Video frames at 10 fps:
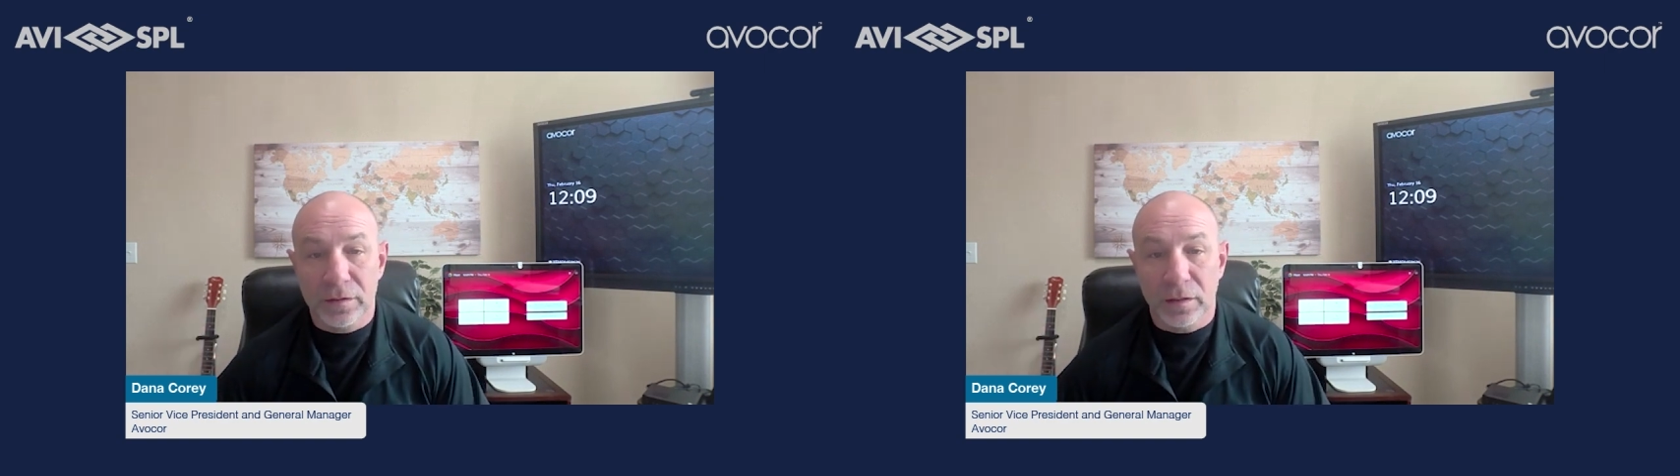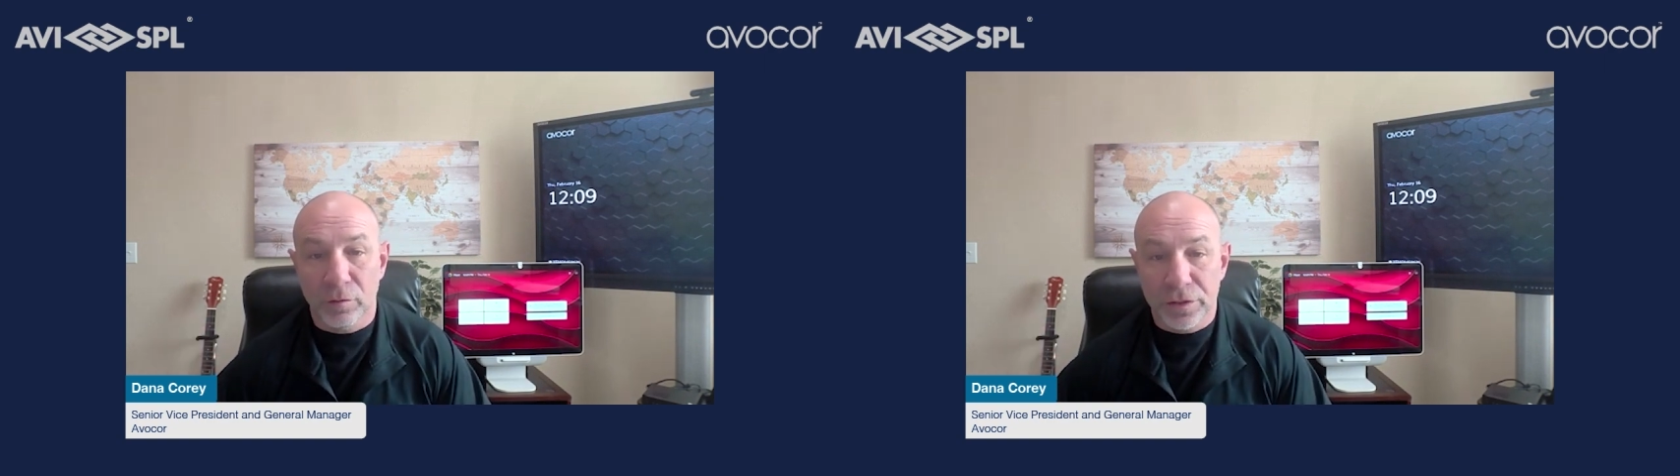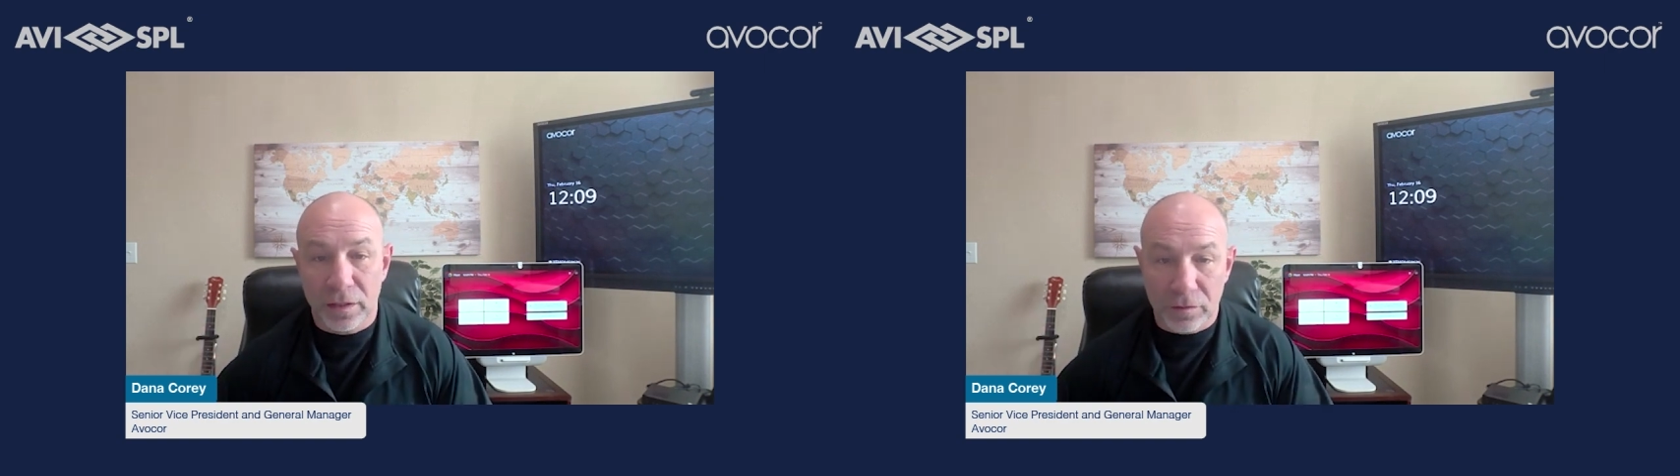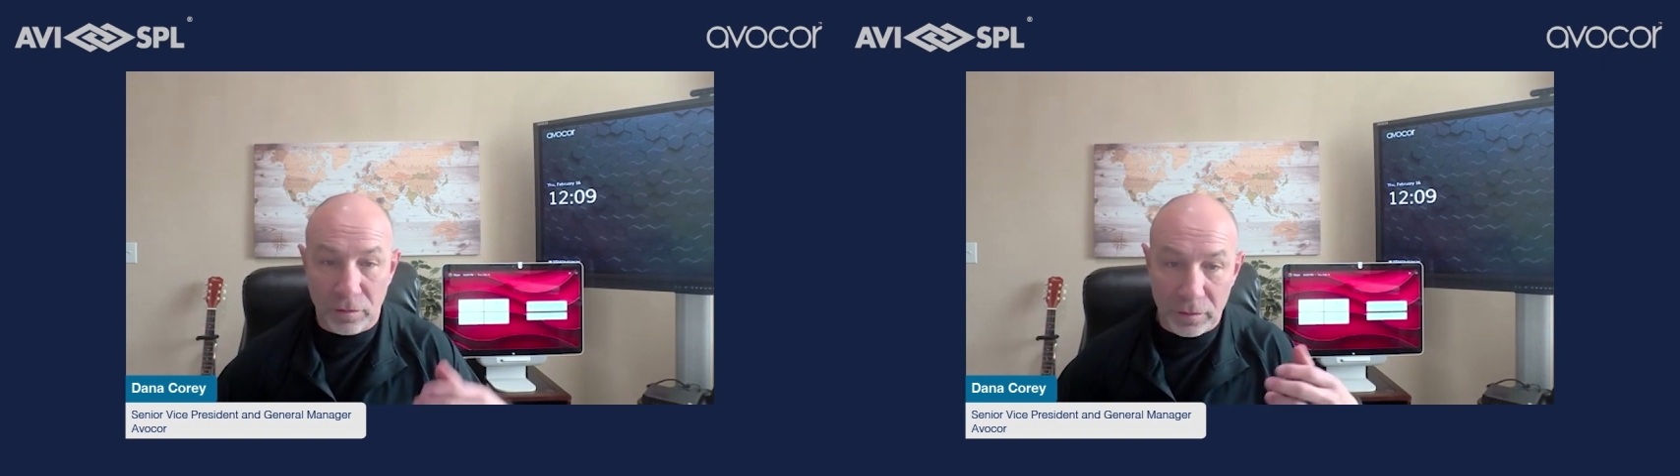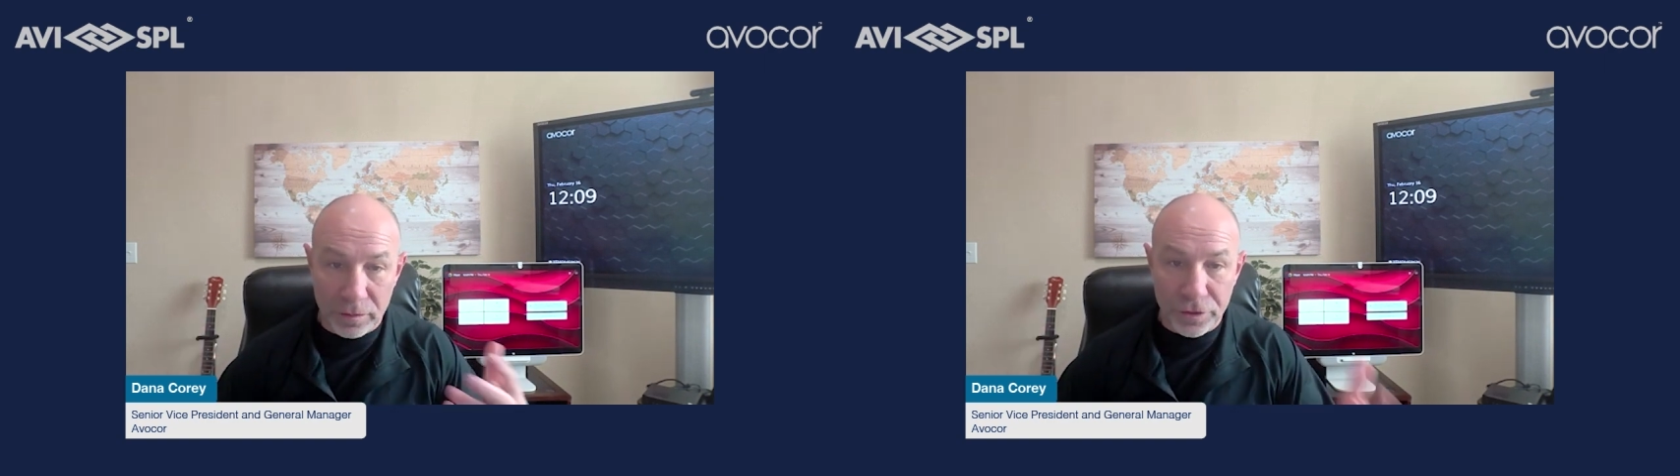which has all
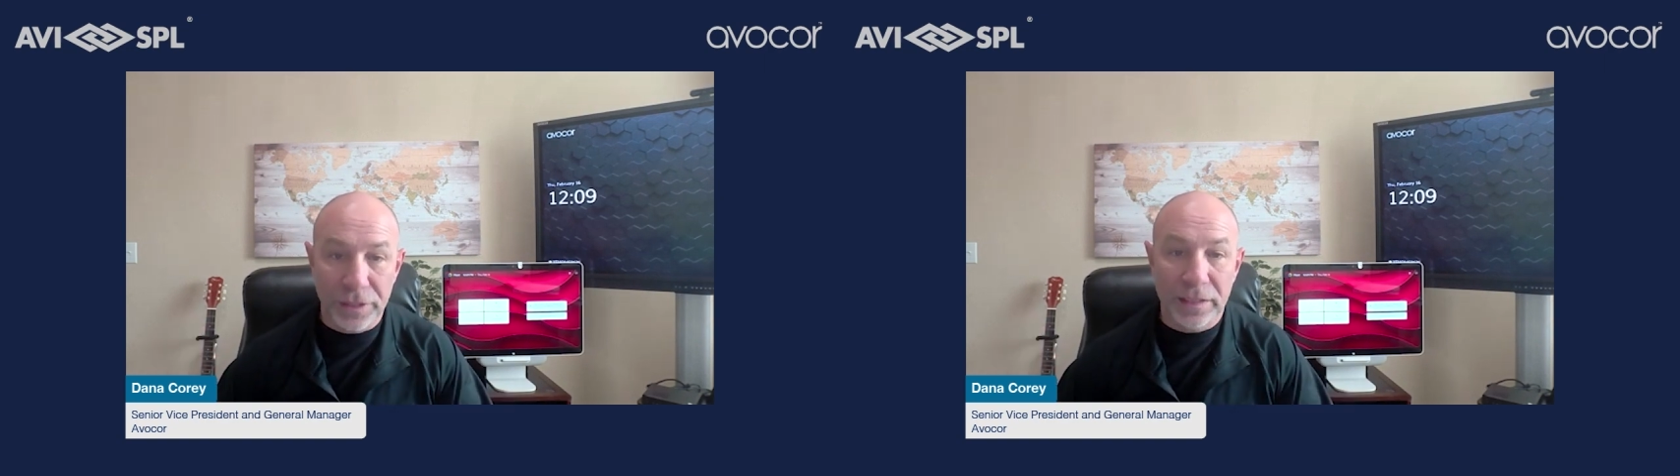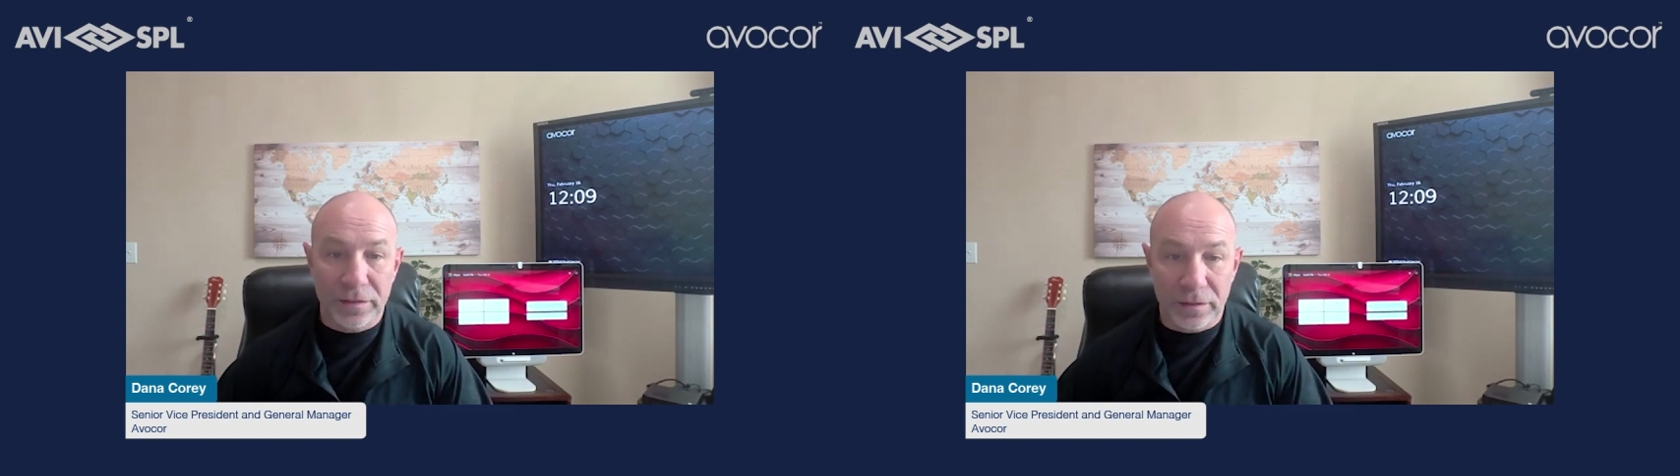the sheets